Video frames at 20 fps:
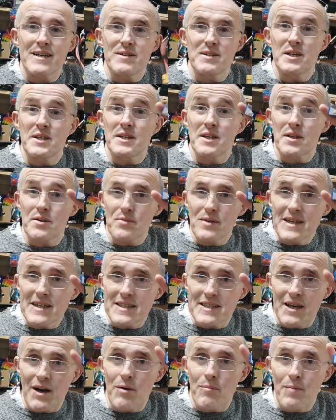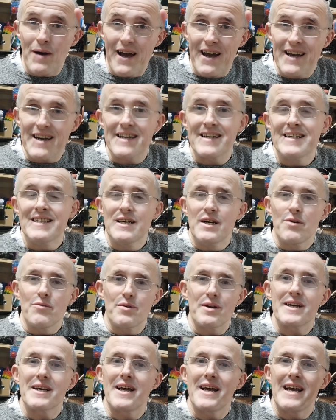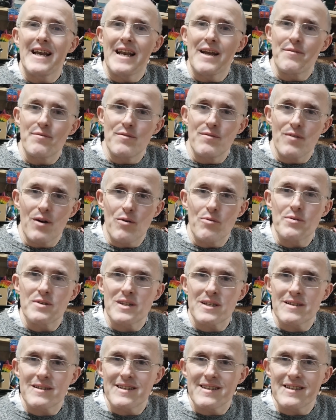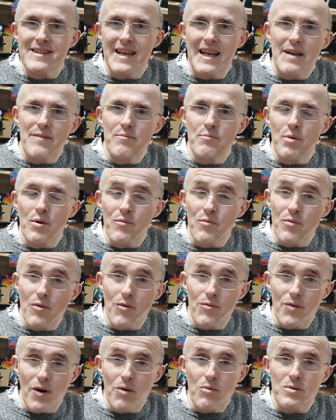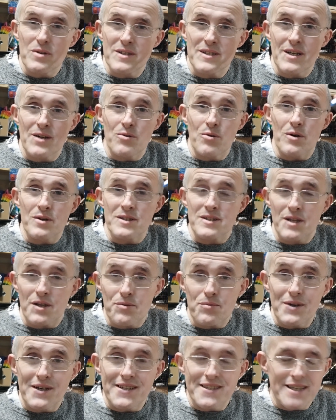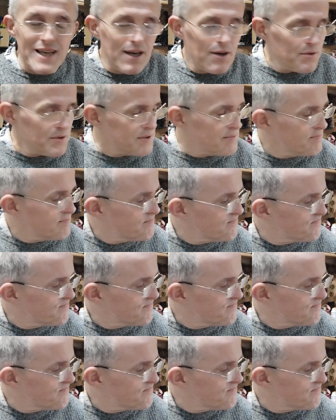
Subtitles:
This is a 3-cell pack running at 11 volts, 11.4 volts across the 3 cells.